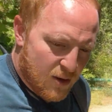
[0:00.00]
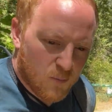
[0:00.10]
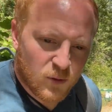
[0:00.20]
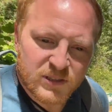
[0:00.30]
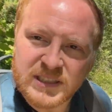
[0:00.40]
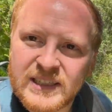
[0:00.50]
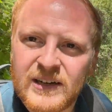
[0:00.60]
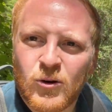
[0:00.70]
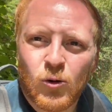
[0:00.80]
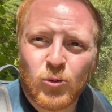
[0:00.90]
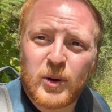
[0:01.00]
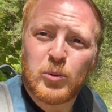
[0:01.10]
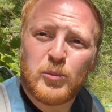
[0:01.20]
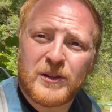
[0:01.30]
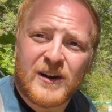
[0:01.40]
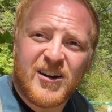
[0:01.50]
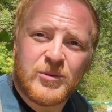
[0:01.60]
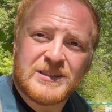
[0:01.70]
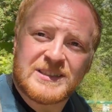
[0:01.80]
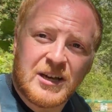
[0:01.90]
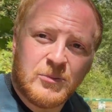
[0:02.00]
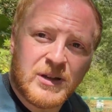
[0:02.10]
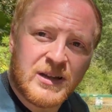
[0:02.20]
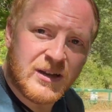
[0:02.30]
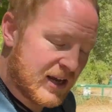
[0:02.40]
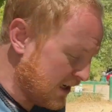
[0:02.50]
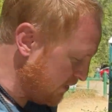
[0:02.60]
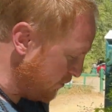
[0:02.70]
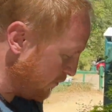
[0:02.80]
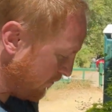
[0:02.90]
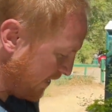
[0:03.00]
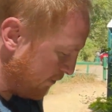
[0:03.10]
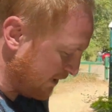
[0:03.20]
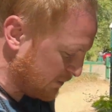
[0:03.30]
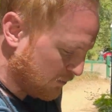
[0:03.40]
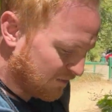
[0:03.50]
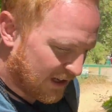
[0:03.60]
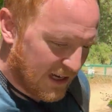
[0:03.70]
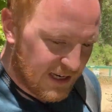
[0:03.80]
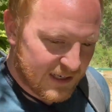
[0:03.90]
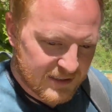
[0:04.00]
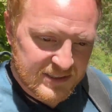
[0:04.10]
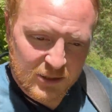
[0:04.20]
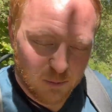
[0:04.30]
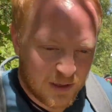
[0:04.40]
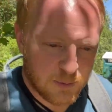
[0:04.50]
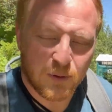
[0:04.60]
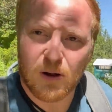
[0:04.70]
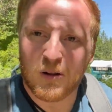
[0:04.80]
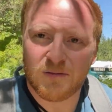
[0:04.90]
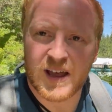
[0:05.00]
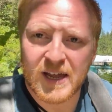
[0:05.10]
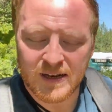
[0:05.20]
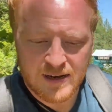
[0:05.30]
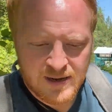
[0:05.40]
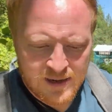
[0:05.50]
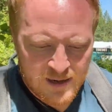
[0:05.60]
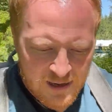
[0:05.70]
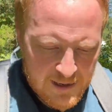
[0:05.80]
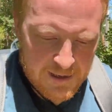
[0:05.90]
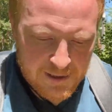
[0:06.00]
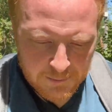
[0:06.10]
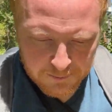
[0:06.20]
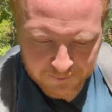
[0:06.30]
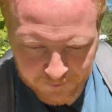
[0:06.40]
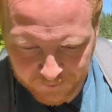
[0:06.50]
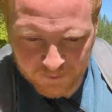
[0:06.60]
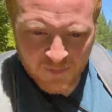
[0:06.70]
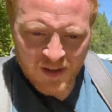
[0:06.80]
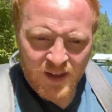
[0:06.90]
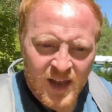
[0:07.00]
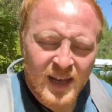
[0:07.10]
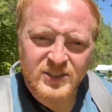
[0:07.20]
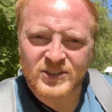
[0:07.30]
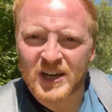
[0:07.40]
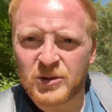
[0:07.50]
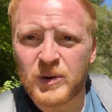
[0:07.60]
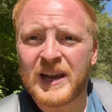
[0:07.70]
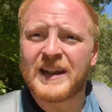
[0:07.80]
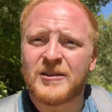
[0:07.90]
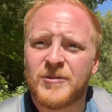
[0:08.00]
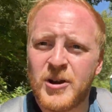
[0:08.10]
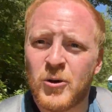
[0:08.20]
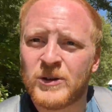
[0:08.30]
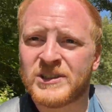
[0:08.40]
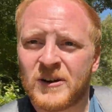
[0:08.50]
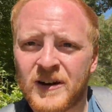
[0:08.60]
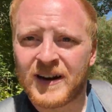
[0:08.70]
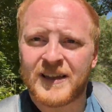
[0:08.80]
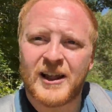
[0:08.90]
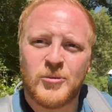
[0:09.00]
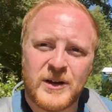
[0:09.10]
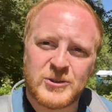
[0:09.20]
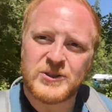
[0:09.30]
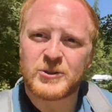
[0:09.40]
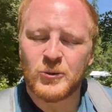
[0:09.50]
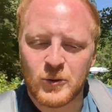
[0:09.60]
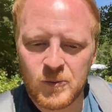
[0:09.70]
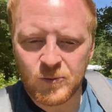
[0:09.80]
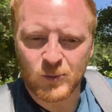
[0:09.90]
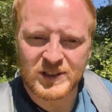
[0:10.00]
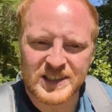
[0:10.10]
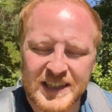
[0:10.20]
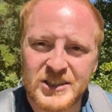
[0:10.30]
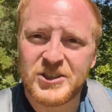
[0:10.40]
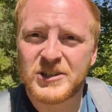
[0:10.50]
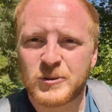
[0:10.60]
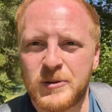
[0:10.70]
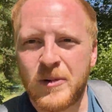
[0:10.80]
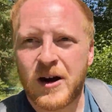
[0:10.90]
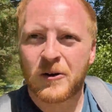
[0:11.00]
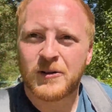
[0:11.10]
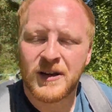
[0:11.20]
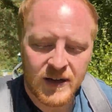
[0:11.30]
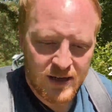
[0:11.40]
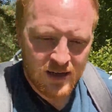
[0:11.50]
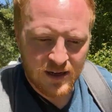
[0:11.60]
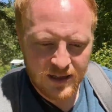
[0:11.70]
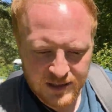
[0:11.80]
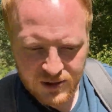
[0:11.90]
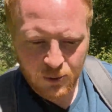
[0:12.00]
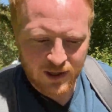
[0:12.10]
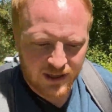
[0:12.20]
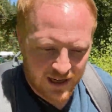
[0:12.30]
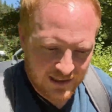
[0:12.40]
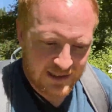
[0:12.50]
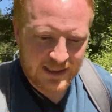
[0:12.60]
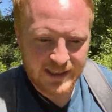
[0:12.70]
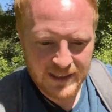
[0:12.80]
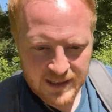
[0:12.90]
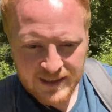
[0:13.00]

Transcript: Mostly older people, but there have been some newer families moving in and single people, all of that. As you saw at the beginning of the video, we started at the elementary school, which they just remodeled in 2019.